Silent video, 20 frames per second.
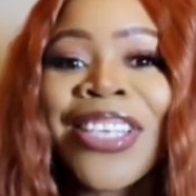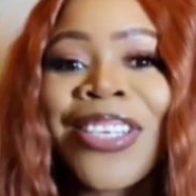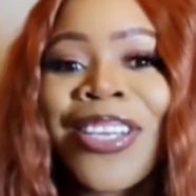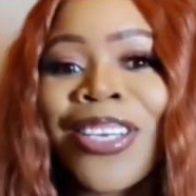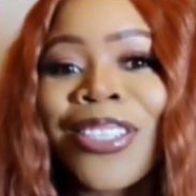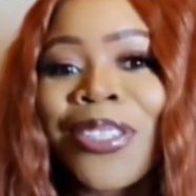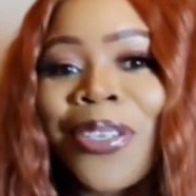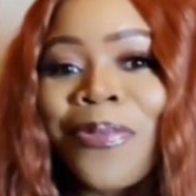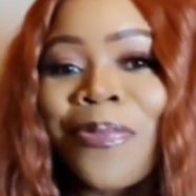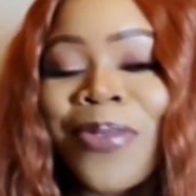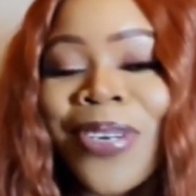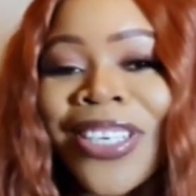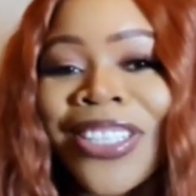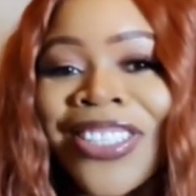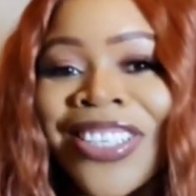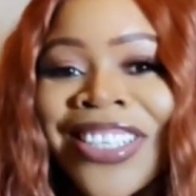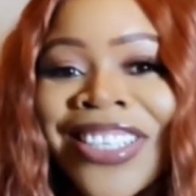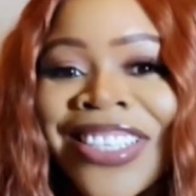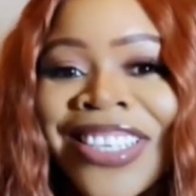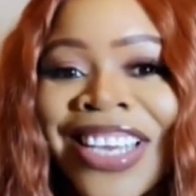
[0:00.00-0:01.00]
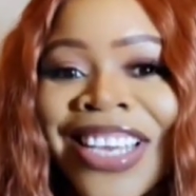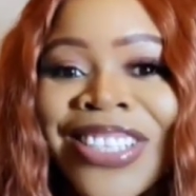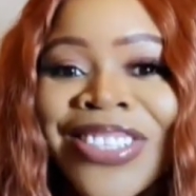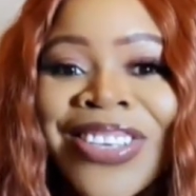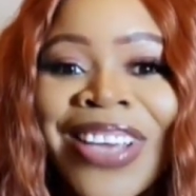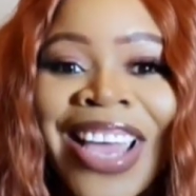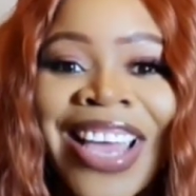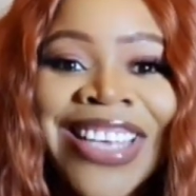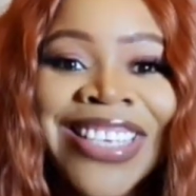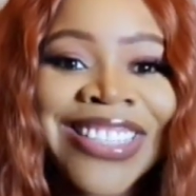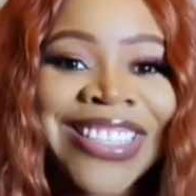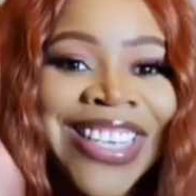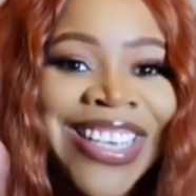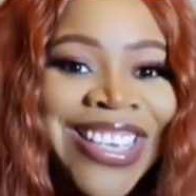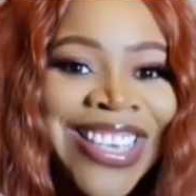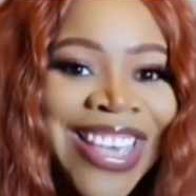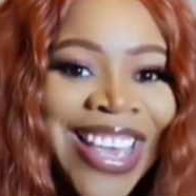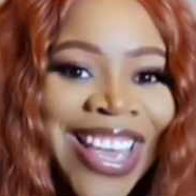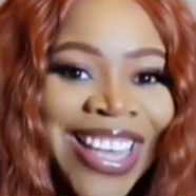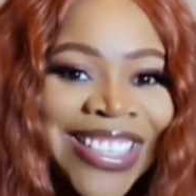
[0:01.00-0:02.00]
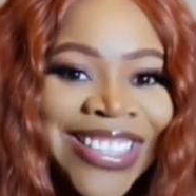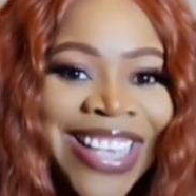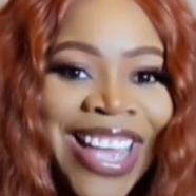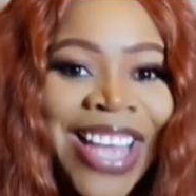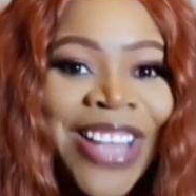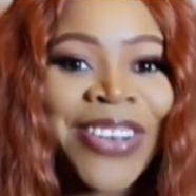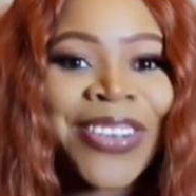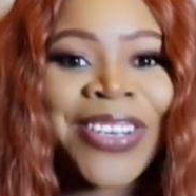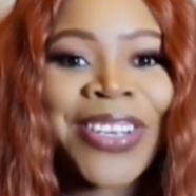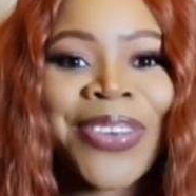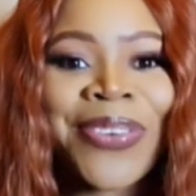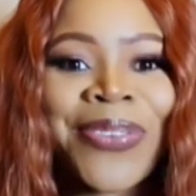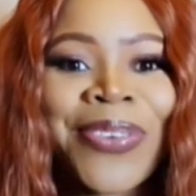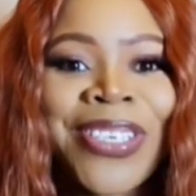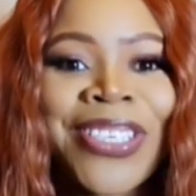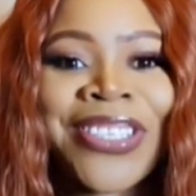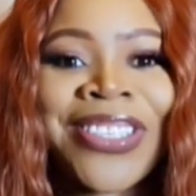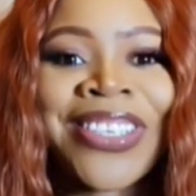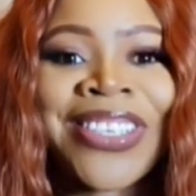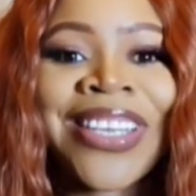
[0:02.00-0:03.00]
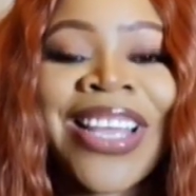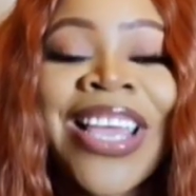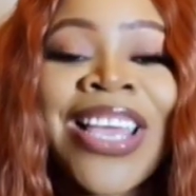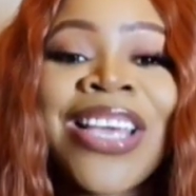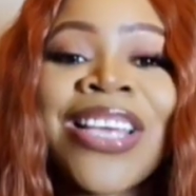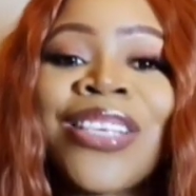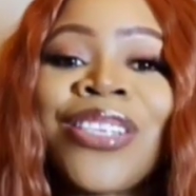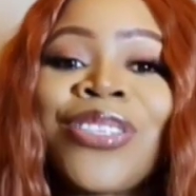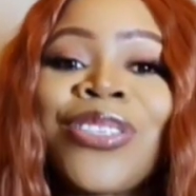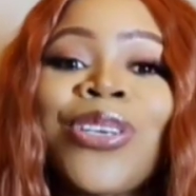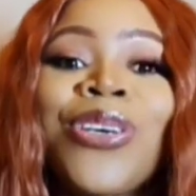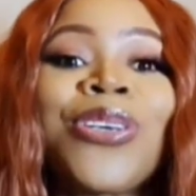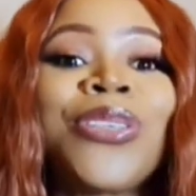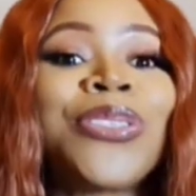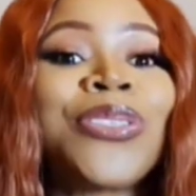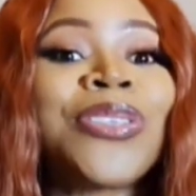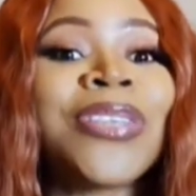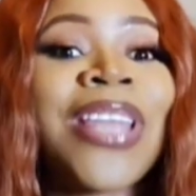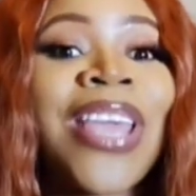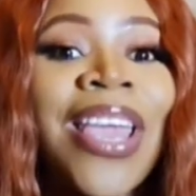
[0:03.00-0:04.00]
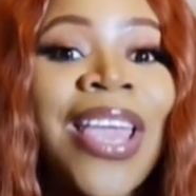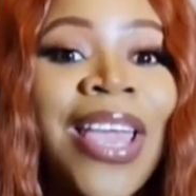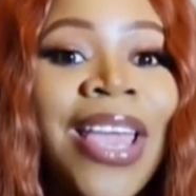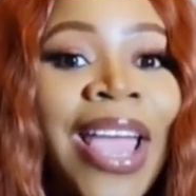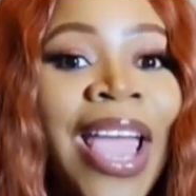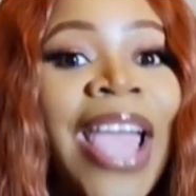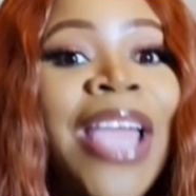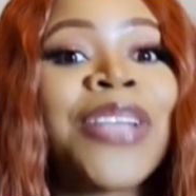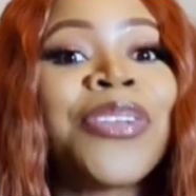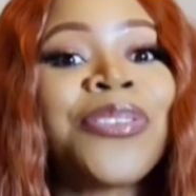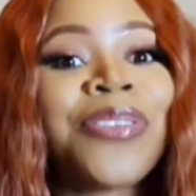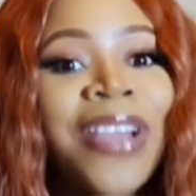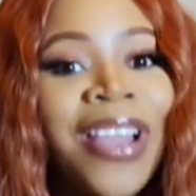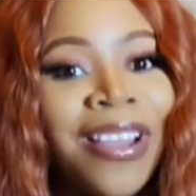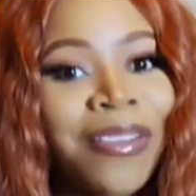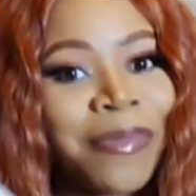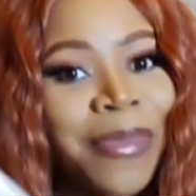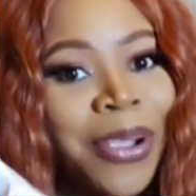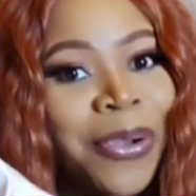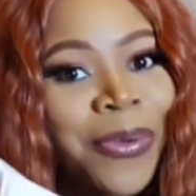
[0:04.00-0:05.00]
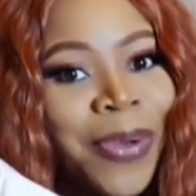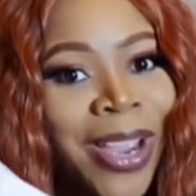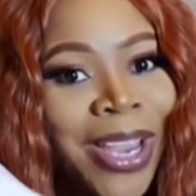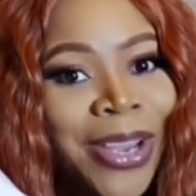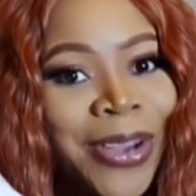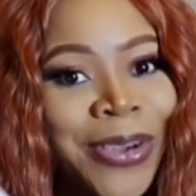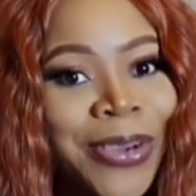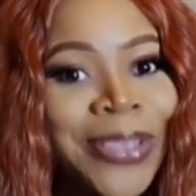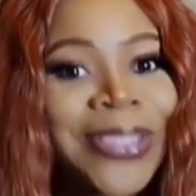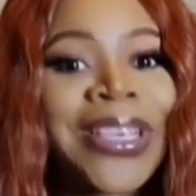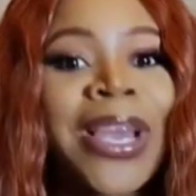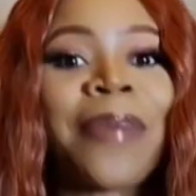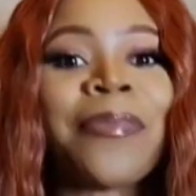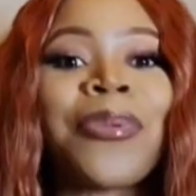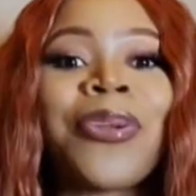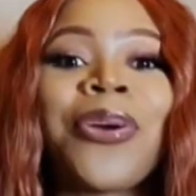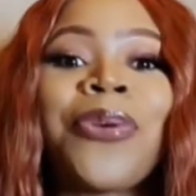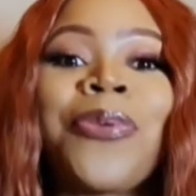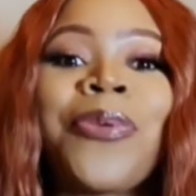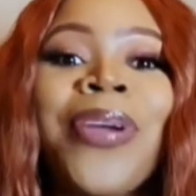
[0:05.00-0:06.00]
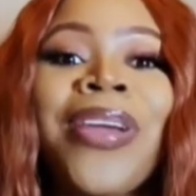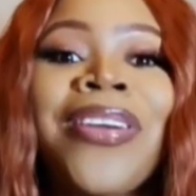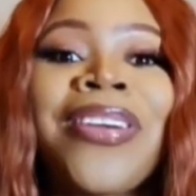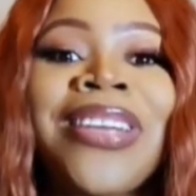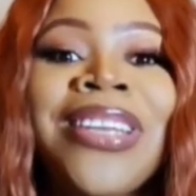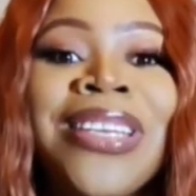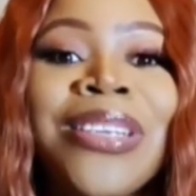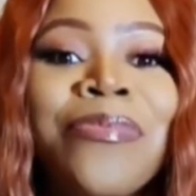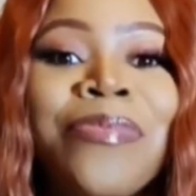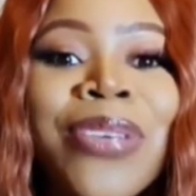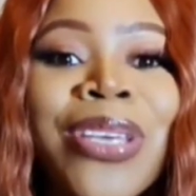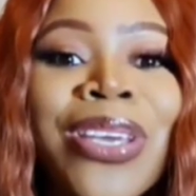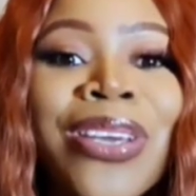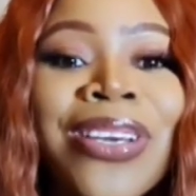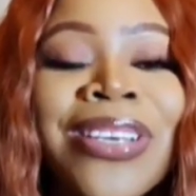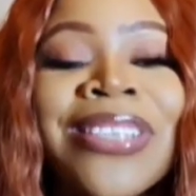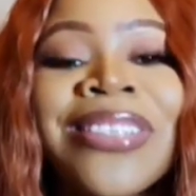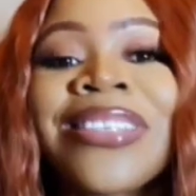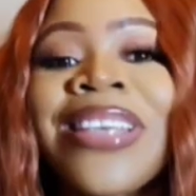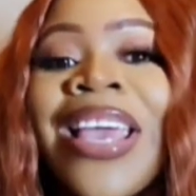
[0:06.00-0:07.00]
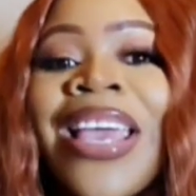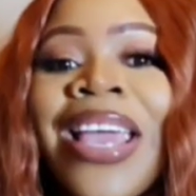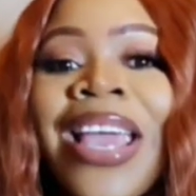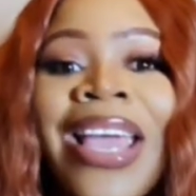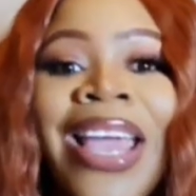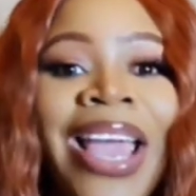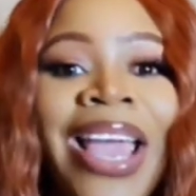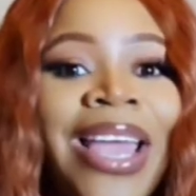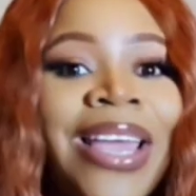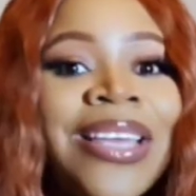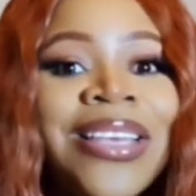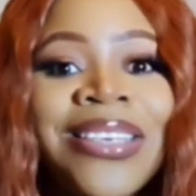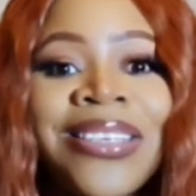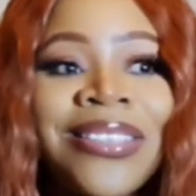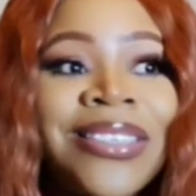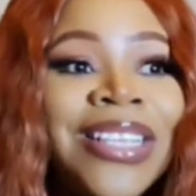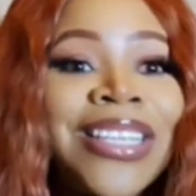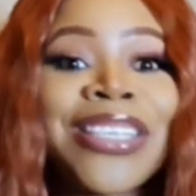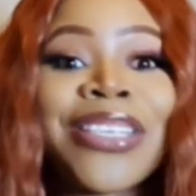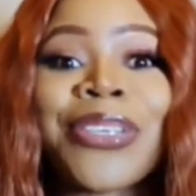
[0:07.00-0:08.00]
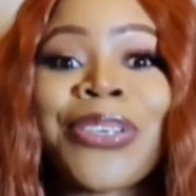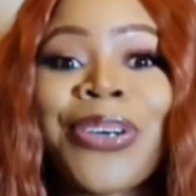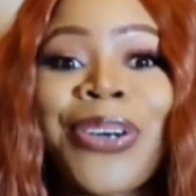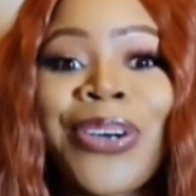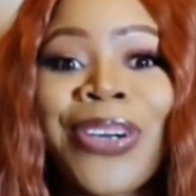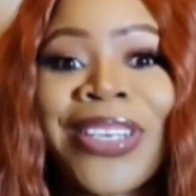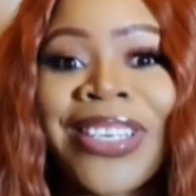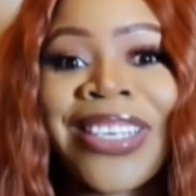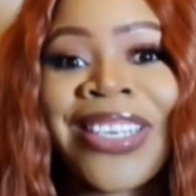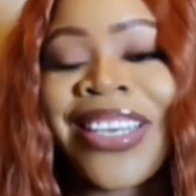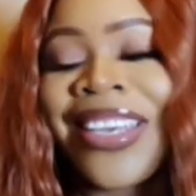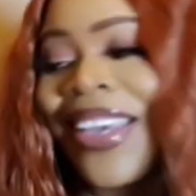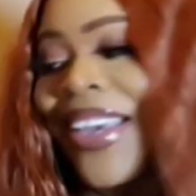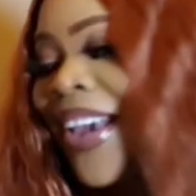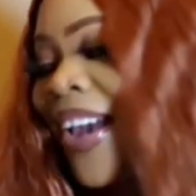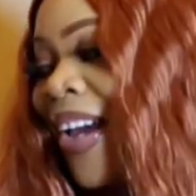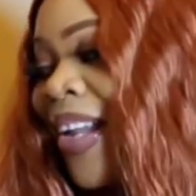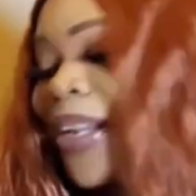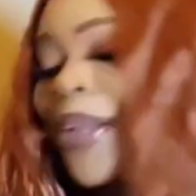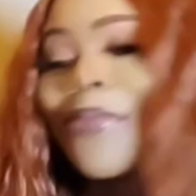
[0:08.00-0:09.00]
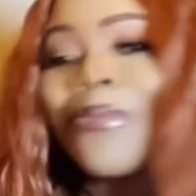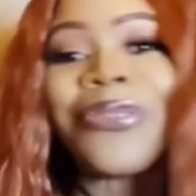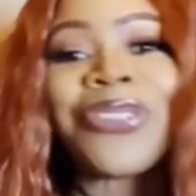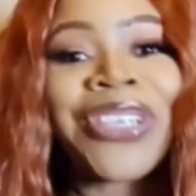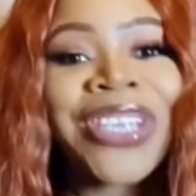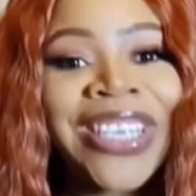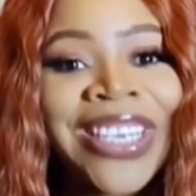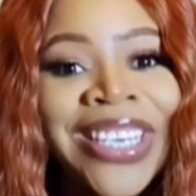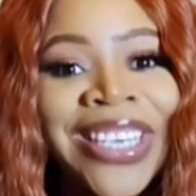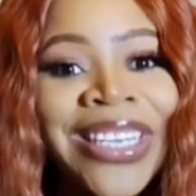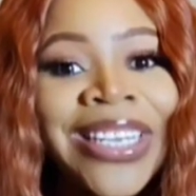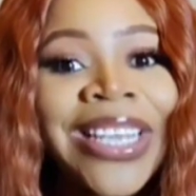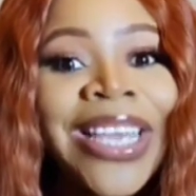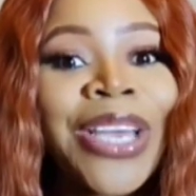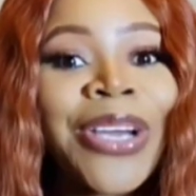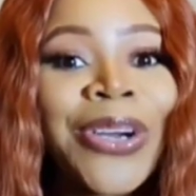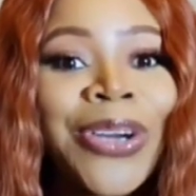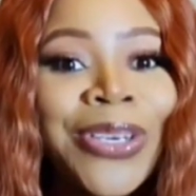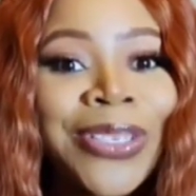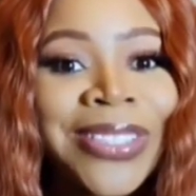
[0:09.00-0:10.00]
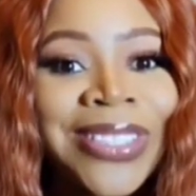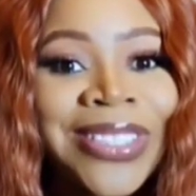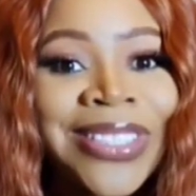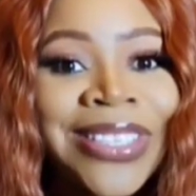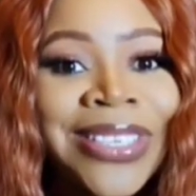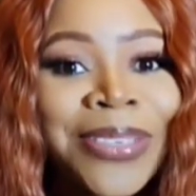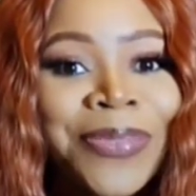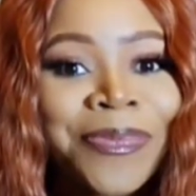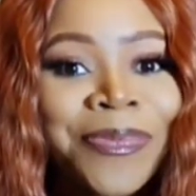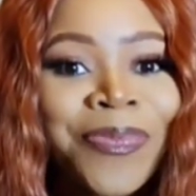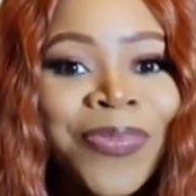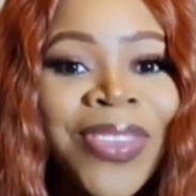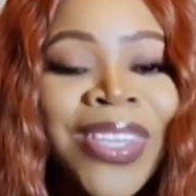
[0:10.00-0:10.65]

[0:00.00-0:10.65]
Dr. Precious here to answer yet another question. So today I do have my white coat. I'm not wearing it because it's a little hot in here and I'm drinking a hot tea.